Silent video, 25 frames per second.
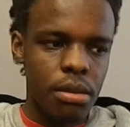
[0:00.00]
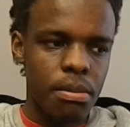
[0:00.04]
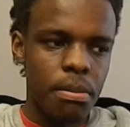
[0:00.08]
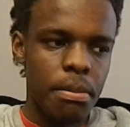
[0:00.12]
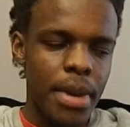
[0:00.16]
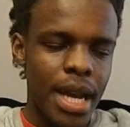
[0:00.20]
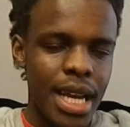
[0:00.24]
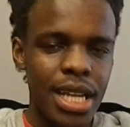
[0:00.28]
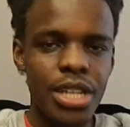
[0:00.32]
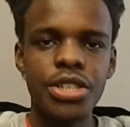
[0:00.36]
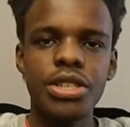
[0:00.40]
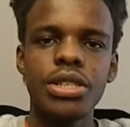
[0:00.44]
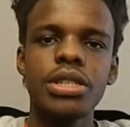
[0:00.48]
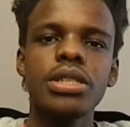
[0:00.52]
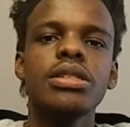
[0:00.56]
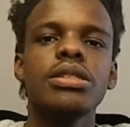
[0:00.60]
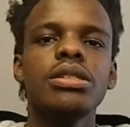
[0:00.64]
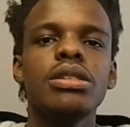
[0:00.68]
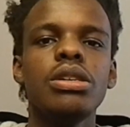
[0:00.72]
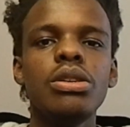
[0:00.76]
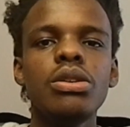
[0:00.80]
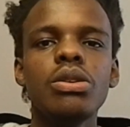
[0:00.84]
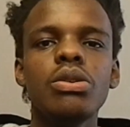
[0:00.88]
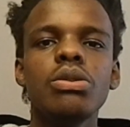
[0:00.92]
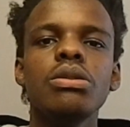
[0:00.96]
much.
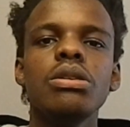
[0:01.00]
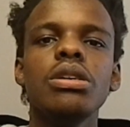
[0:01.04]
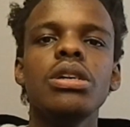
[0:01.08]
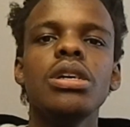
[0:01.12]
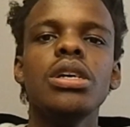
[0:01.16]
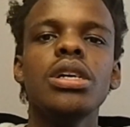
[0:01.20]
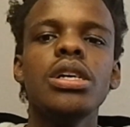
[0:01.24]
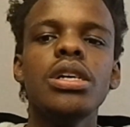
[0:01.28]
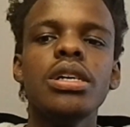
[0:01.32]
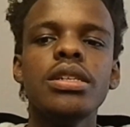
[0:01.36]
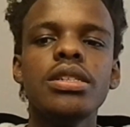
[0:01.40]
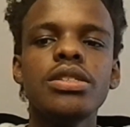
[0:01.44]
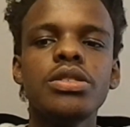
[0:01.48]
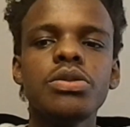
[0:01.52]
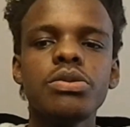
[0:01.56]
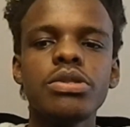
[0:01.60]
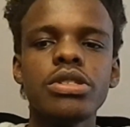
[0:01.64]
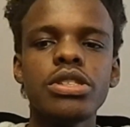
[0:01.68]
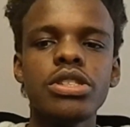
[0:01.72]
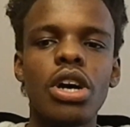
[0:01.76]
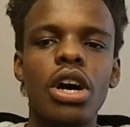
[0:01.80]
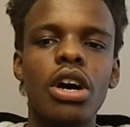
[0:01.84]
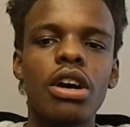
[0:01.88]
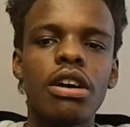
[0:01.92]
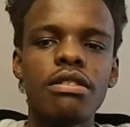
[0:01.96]
She was
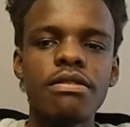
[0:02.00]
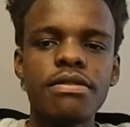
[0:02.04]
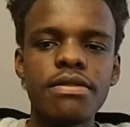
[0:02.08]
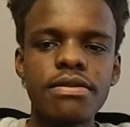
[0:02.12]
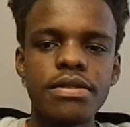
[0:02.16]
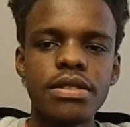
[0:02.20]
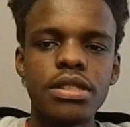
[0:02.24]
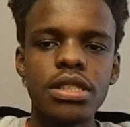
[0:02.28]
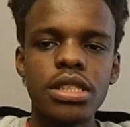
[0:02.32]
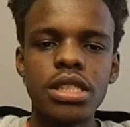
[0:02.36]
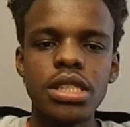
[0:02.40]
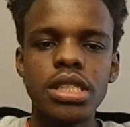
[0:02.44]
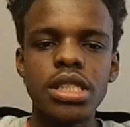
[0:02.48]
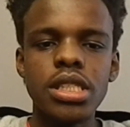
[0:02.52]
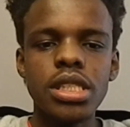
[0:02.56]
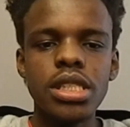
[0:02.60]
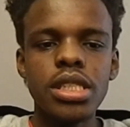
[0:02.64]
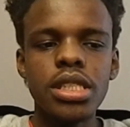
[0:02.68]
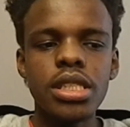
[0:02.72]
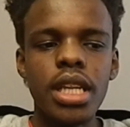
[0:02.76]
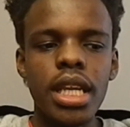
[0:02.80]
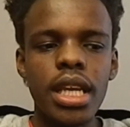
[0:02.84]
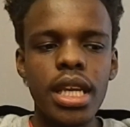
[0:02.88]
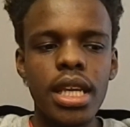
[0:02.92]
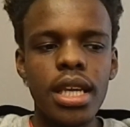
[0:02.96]
half
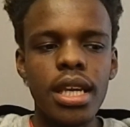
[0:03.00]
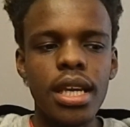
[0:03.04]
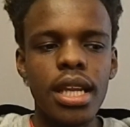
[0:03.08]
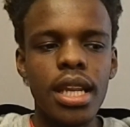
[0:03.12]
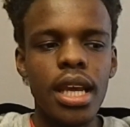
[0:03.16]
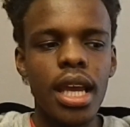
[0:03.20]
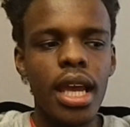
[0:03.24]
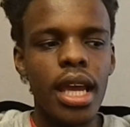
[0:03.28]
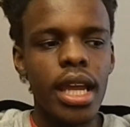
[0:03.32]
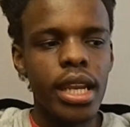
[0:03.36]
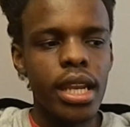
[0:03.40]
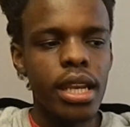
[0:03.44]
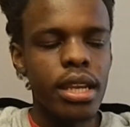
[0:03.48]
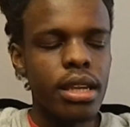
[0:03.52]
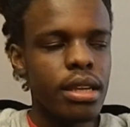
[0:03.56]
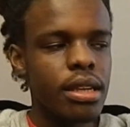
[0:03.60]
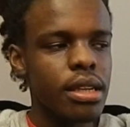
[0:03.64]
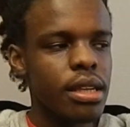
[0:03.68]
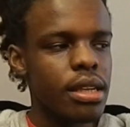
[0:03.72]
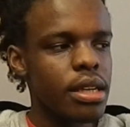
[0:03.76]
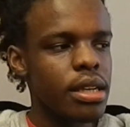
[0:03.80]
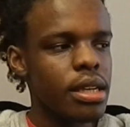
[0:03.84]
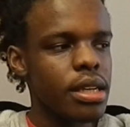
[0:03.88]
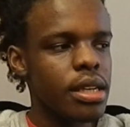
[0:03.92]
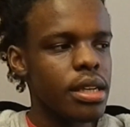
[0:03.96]
naked, and
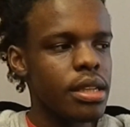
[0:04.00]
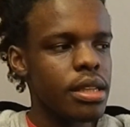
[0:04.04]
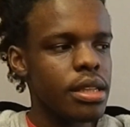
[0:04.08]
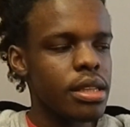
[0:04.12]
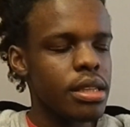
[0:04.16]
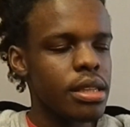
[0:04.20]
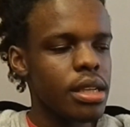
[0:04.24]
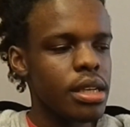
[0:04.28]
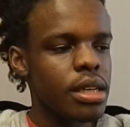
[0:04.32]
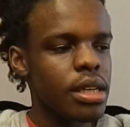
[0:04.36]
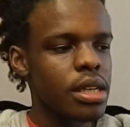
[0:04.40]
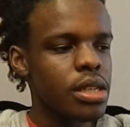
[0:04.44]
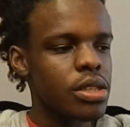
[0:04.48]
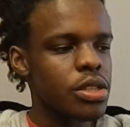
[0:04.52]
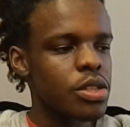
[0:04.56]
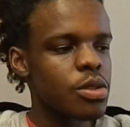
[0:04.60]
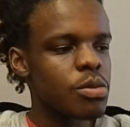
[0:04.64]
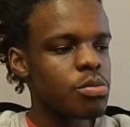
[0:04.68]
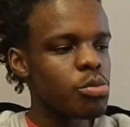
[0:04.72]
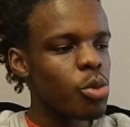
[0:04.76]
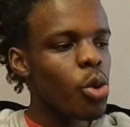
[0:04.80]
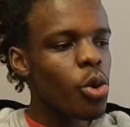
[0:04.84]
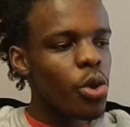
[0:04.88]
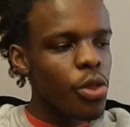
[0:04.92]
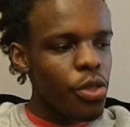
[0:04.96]
a
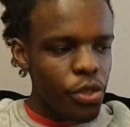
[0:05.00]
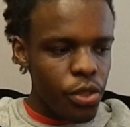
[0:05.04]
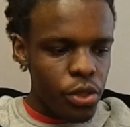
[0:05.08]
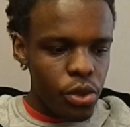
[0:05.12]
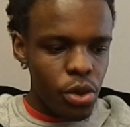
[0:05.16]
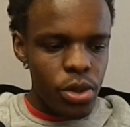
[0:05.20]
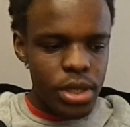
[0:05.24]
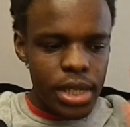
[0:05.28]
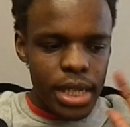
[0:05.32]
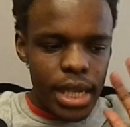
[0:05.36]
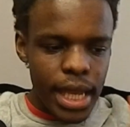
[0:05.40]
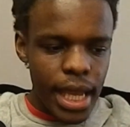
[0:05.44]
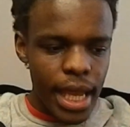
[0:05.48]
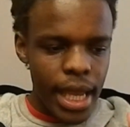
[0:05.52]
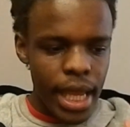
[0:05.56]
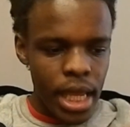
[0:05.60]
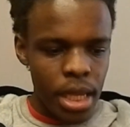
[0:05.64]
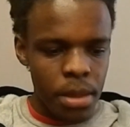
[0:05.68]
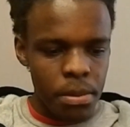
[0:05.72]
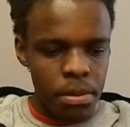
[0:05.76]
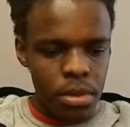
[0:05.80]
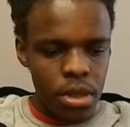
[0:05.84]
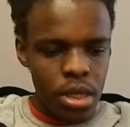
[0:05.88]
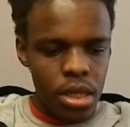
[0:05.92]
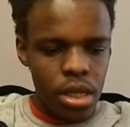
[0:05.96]
small thought
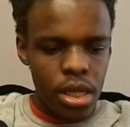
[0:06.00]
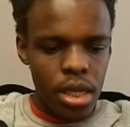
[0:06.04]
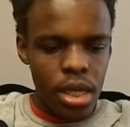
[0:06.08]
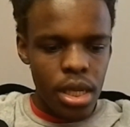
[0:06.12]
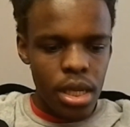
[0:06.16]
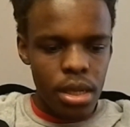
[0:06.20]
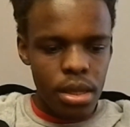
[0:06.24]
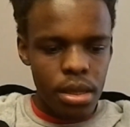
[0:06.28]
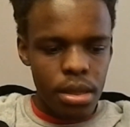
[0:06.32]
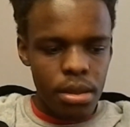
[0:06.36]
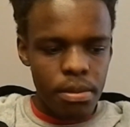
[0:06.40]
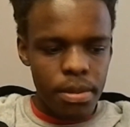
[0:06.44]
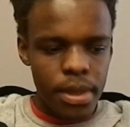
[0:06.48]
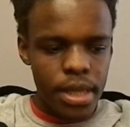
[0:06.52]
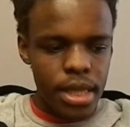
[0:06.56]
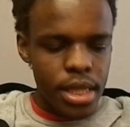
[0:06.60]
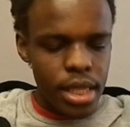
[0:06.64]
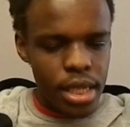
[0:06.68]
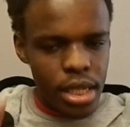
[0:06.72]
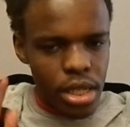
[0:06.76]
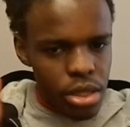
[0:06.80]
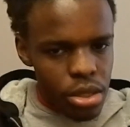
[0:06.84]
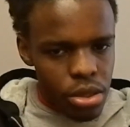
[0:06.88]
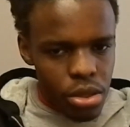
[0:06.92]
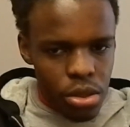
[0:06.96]
came, but
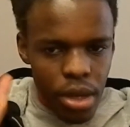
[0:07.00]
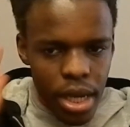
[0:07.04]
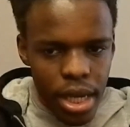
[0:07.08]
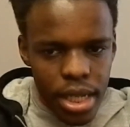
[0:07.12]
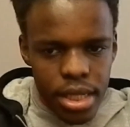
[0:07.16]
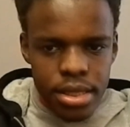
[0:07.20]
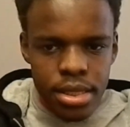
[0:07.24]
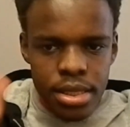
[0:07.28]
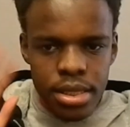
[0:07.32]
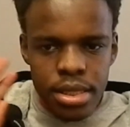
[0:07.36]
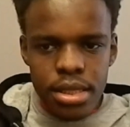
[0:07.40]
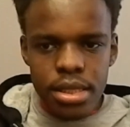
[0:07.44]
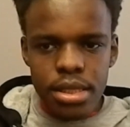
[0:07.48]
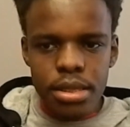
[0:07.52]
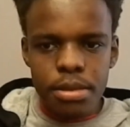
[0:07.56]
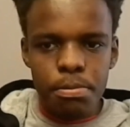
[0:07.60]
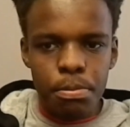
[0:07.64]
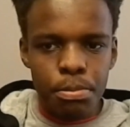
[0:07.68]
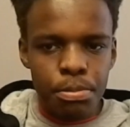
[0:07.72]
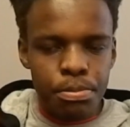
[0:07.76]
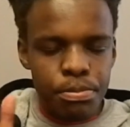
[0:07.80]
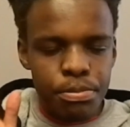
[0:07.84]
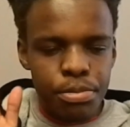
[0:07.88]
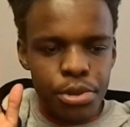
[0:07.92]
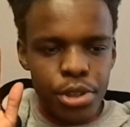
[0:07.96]
then I just
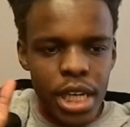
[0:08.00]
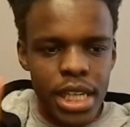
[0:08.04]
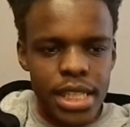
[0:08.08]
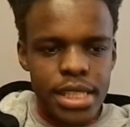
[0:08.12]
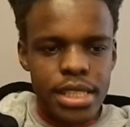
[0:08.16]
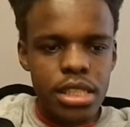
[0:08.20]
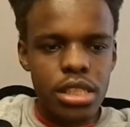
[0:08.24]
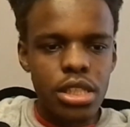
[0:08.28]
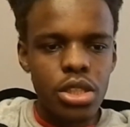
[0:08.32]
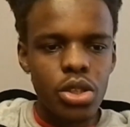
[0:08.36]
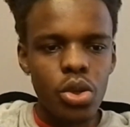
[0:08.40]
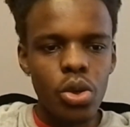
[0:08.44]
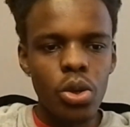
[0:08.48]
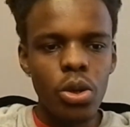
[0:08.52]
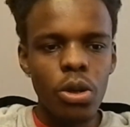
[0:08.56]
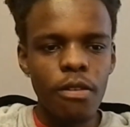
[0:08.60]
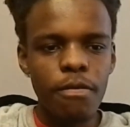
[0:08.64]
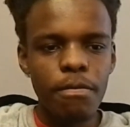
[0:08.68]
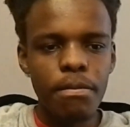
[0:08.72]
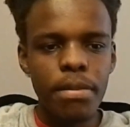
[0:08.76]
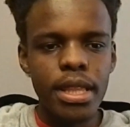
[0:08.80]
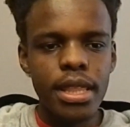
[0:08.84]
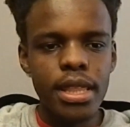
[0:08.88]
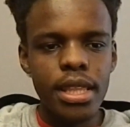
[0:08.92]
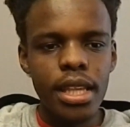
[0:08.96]
brushed it off.
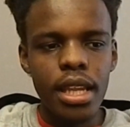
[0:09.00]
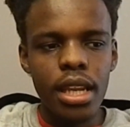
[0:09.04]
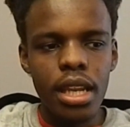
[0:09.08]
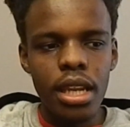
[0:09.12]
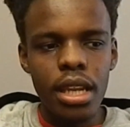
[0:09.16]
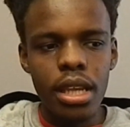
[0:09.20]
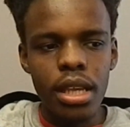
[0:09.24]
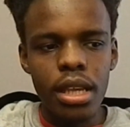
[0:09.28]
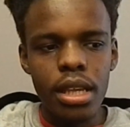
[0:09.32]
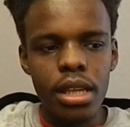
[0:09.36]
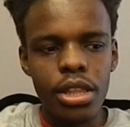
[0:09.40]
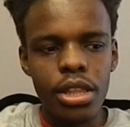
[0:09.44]
But then